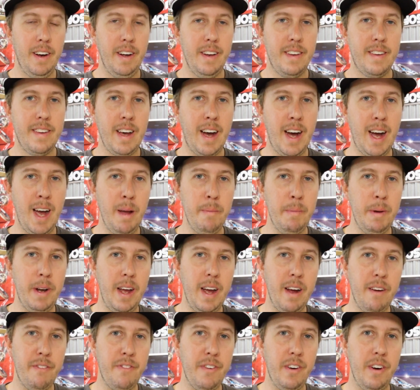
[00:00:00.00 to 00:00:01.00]
time and
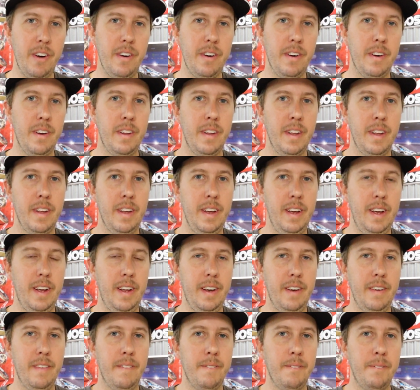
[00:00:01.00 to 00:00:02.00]
effort,
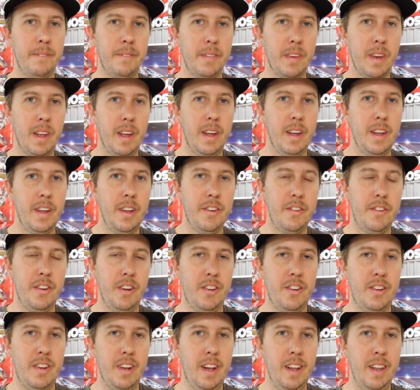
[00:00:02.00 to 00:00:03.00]
and
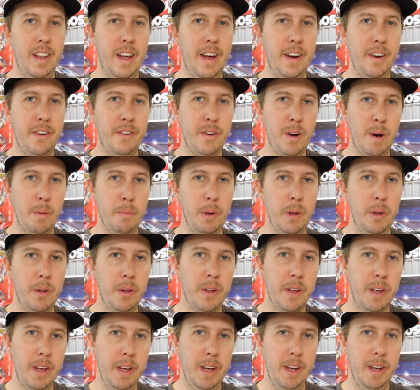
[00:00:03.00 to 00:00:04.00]
just a lot of trouble
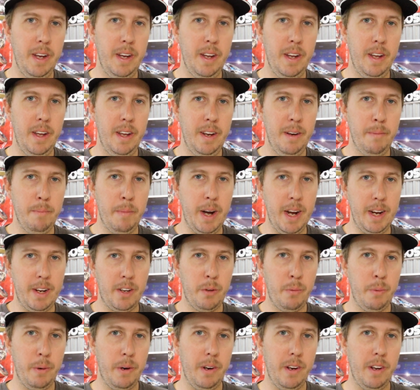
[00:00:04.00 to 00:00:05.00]
in my
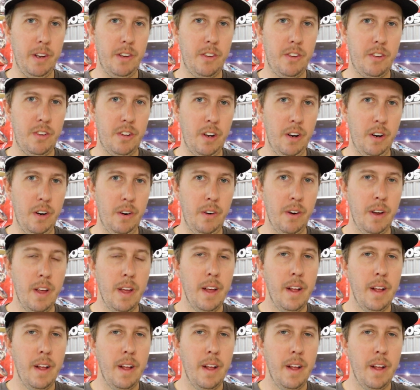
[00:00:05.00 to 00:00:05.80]
experience. So